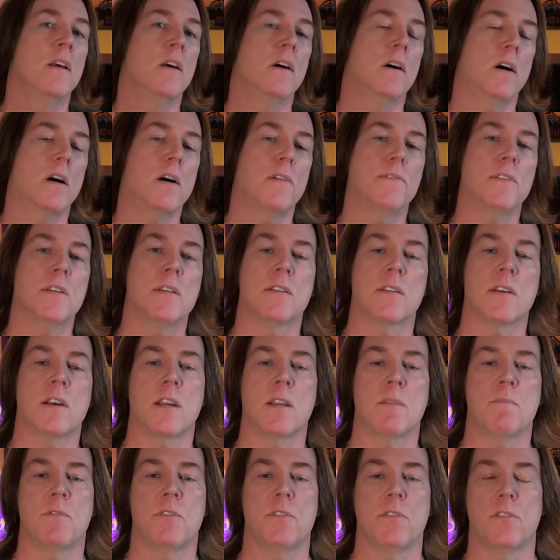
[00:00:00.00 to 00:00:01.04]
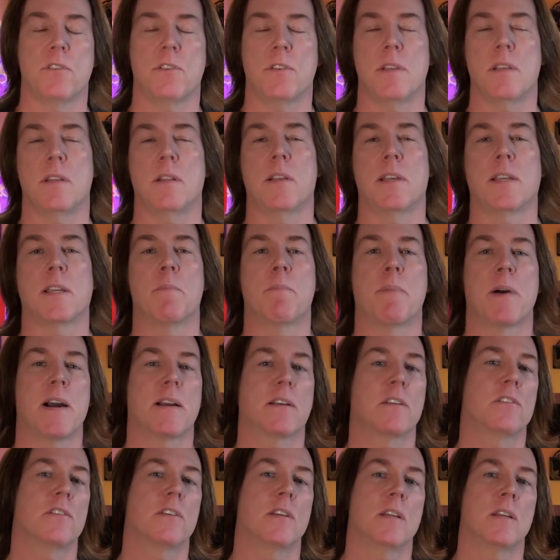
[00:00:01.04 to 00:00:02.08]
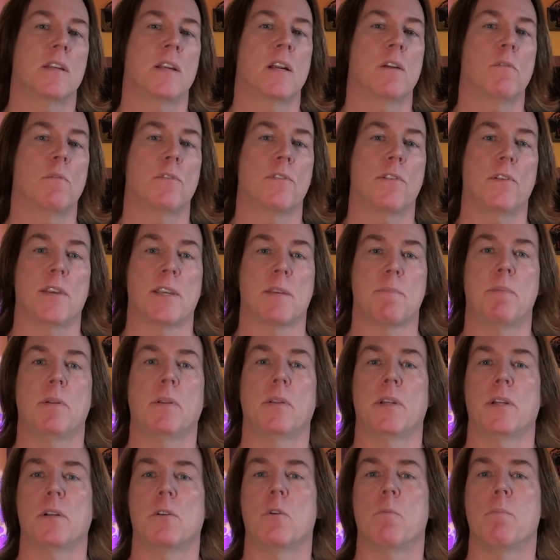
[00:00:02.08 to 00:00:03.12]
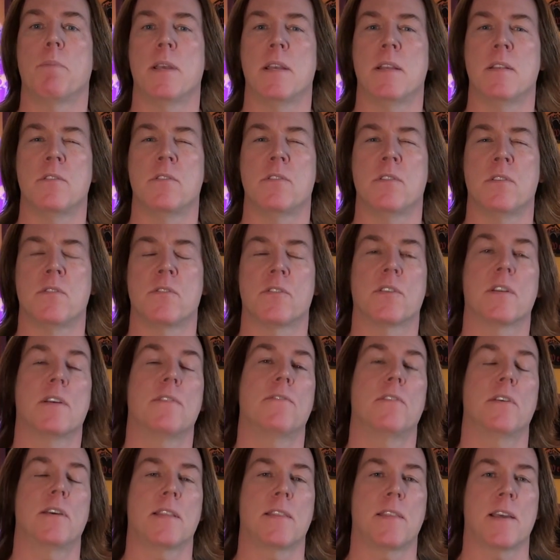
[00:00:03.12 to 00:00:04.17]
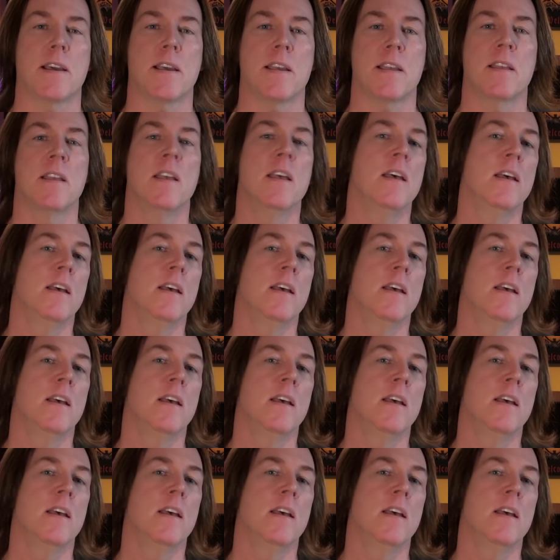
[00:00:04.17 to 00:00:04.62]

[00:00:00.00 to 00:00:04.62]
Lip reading: Oftentimes you see like a box sitting there with like political pins and stuff like that.